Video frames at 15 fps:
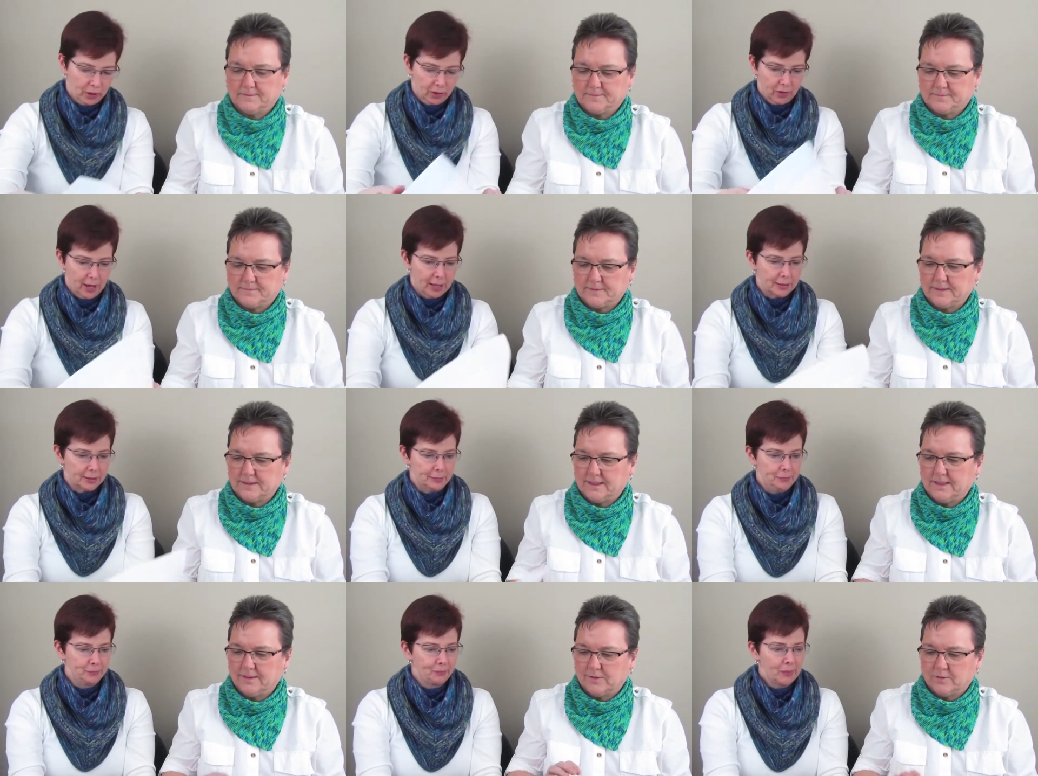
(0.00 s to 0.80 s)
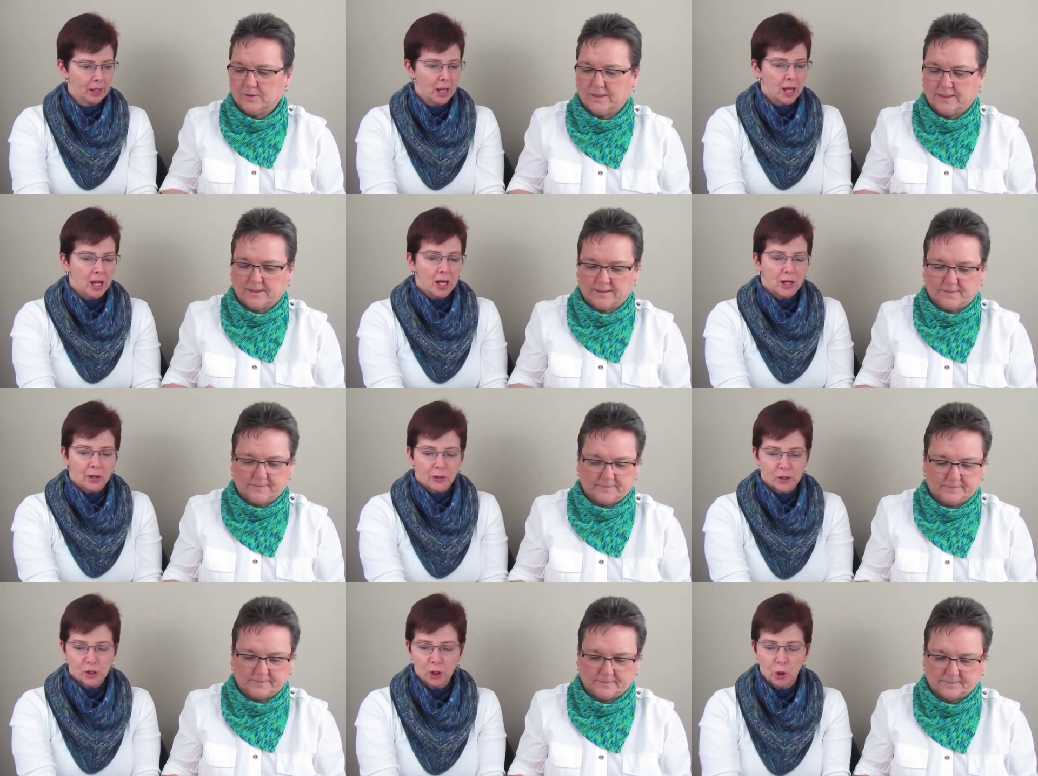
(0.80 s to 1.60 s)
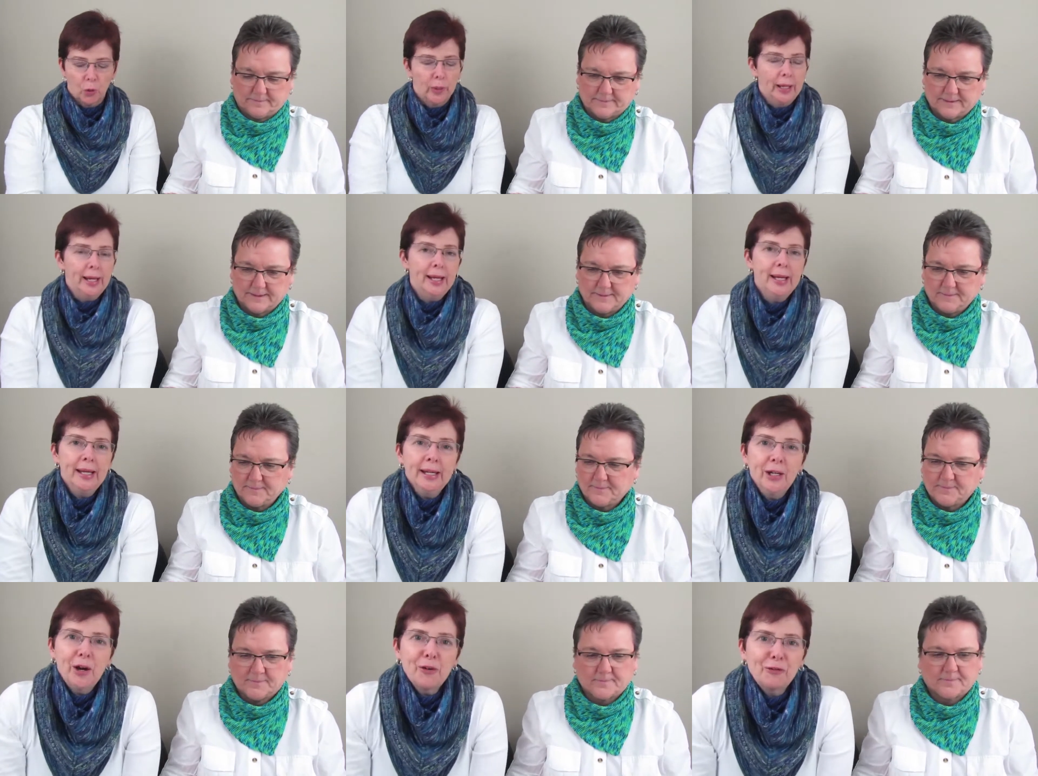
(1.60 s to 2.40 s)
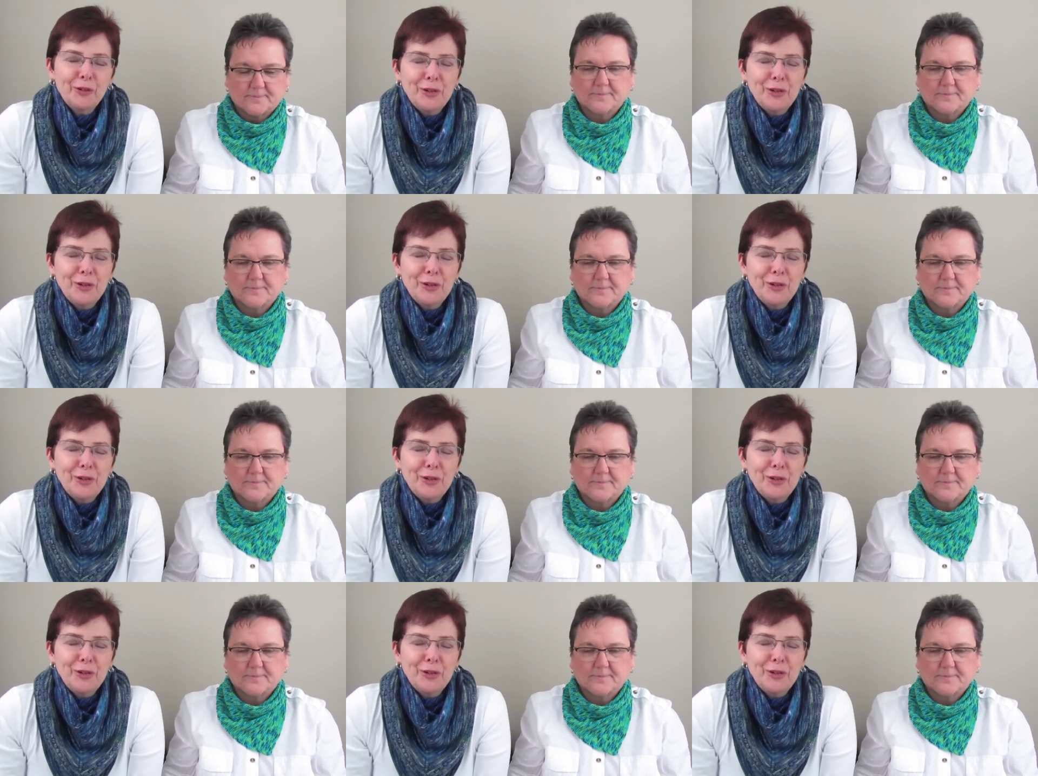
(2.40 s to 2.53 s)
Speaker 1: with that. Great. So in our